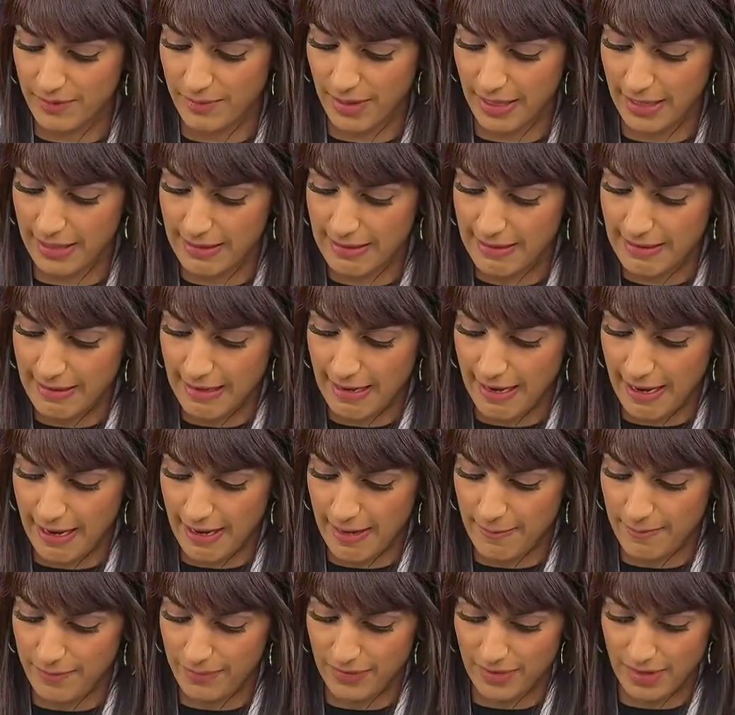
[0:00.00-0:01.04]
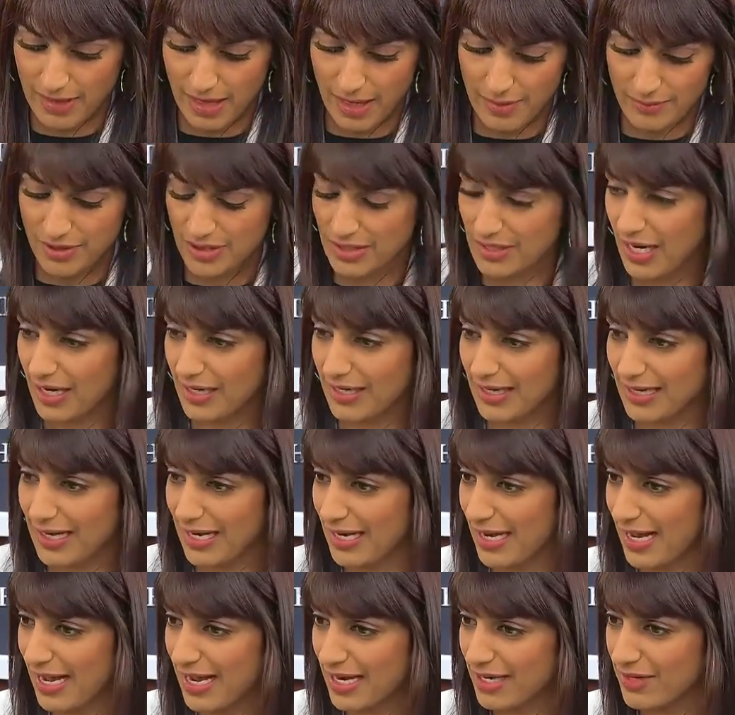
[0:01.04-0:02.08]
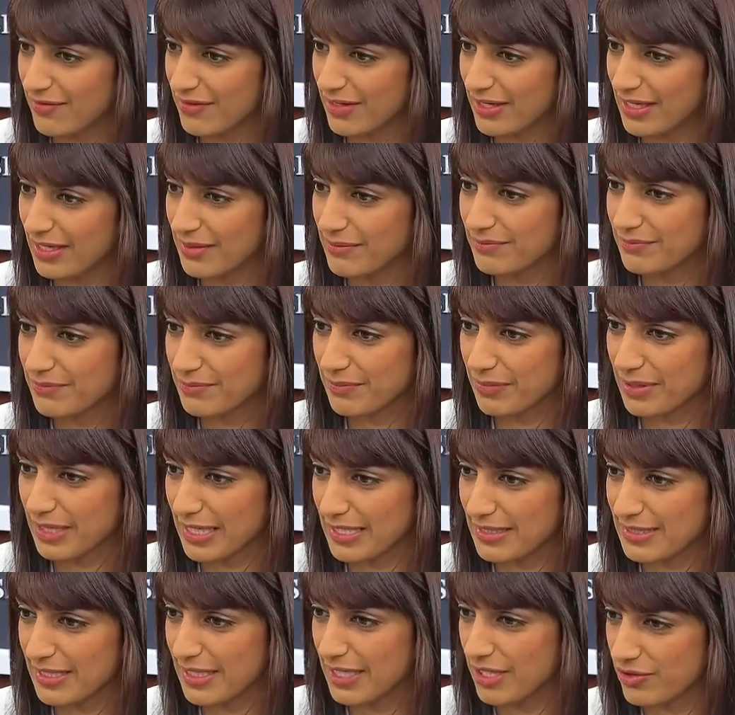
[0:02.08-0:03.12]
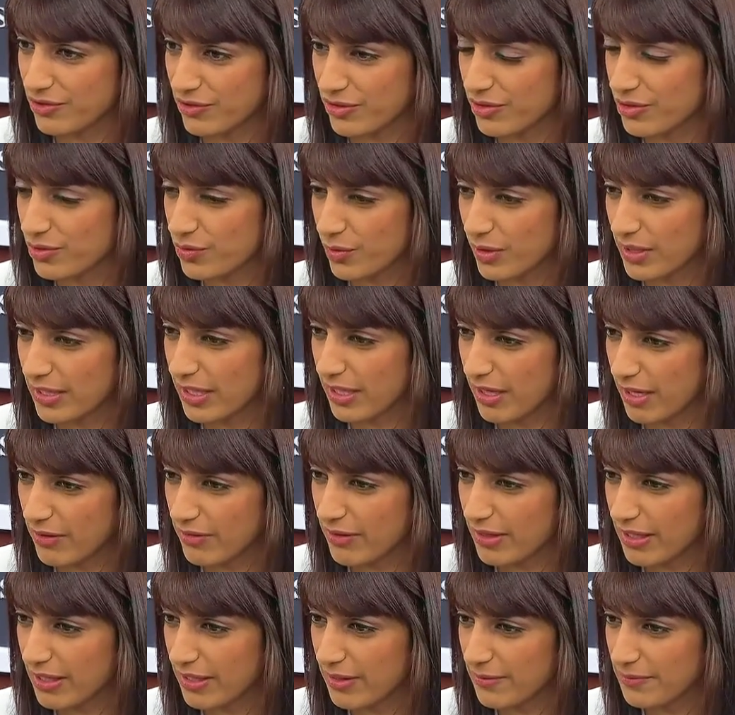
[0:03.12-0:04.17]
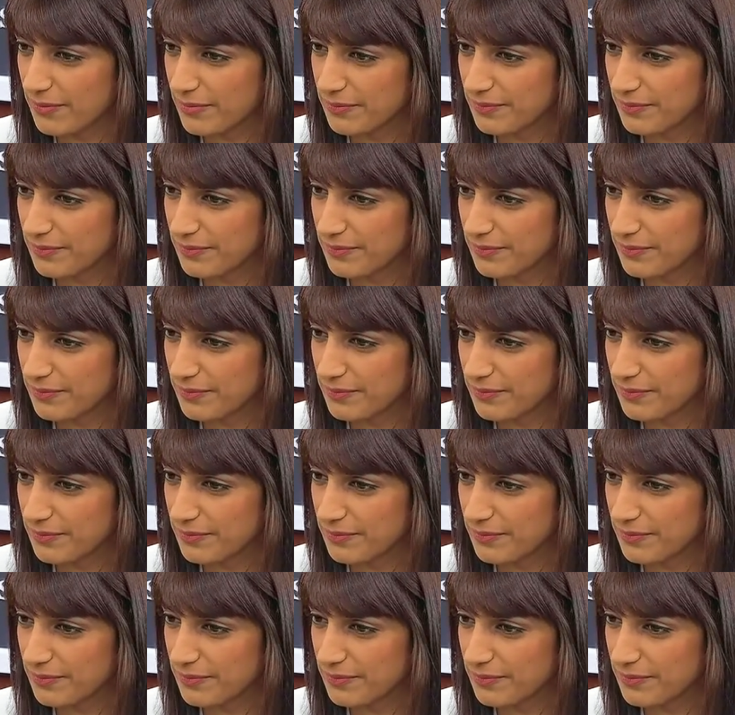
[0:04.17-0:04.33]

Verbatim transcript: But um, I'm just not going to get ahead of any plans that Israel's working on right now